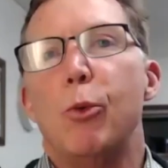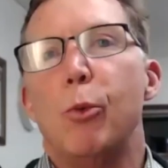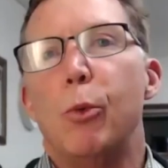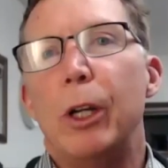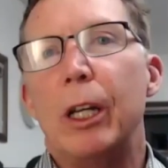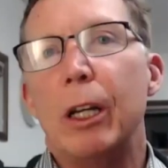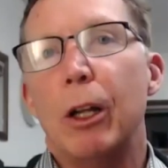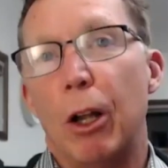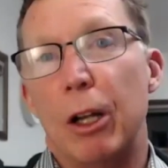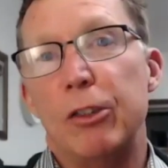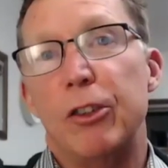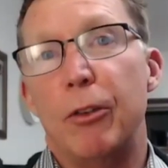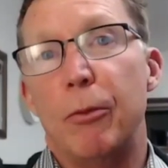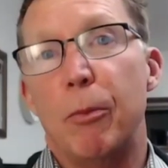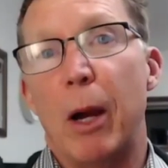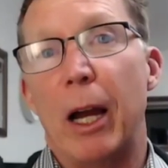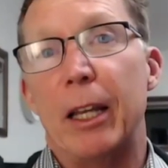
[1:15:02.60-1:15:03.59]
realise you've
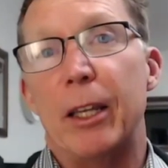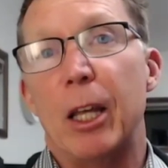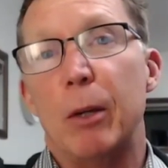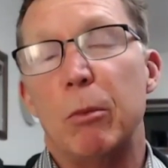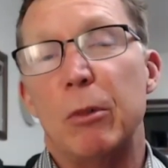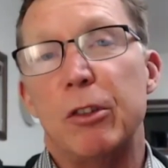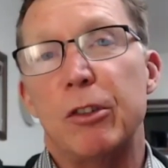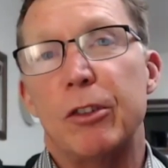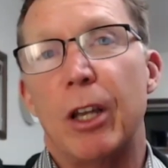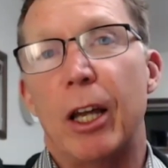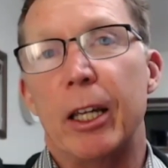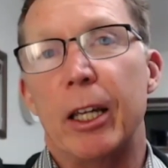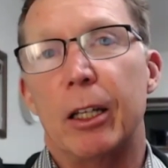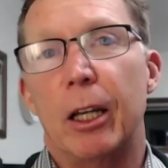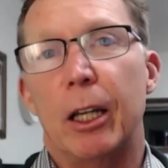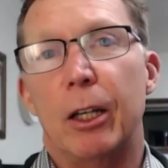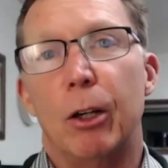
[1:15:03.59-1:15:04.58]
made that mistake,
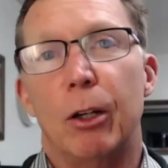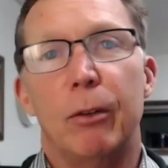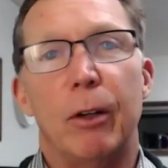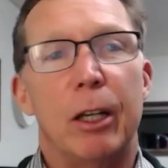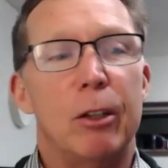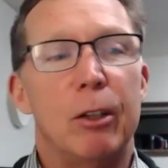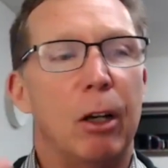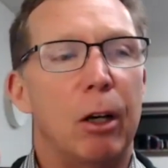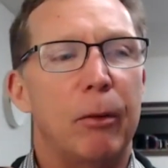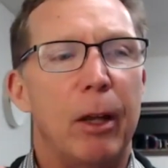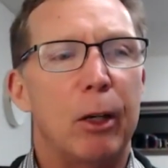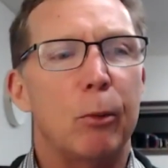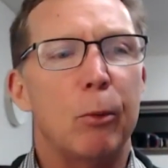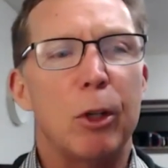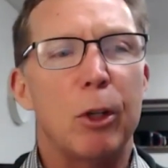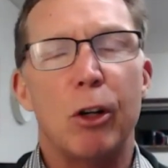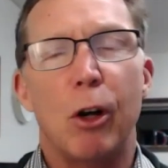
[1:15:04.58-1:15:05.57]
and I've had a
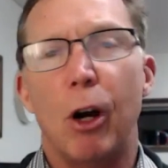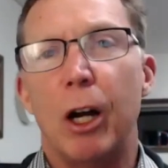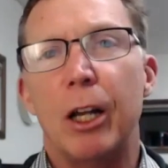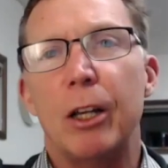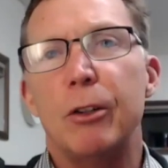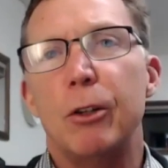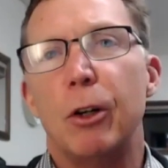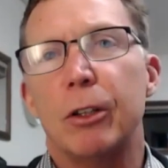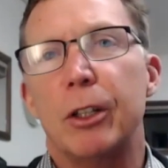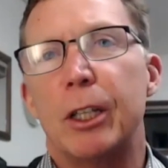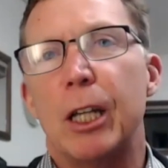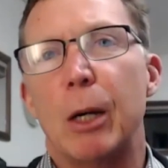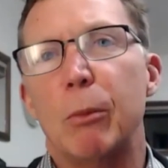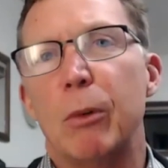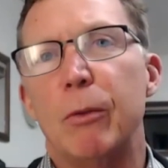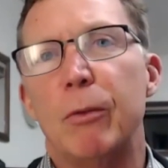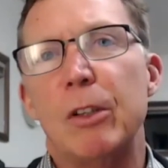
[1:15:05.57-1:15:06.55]
retired doctor come
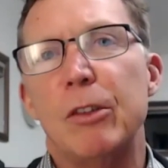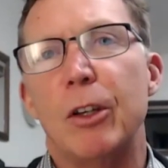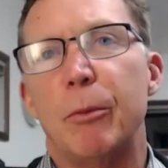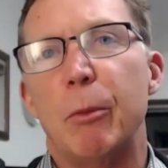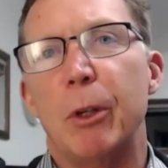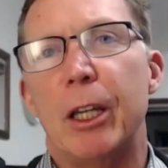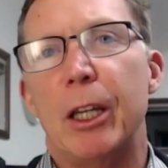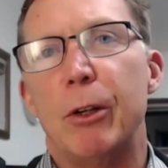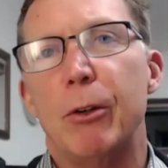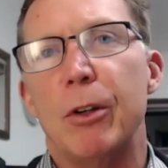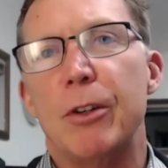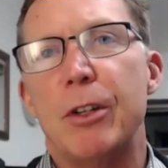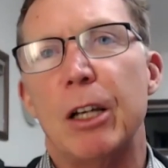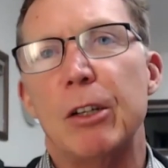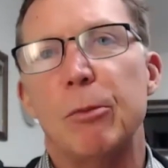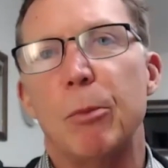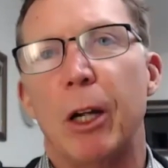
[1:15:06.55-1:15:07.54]
and visit me here in
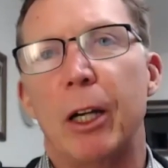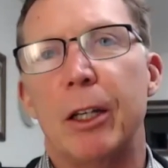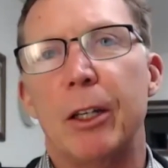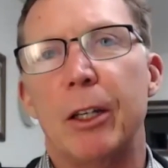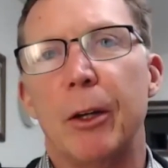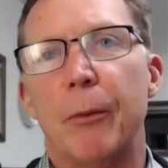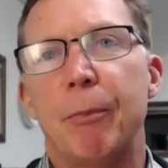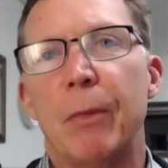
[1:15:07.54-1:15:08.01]
Tasmania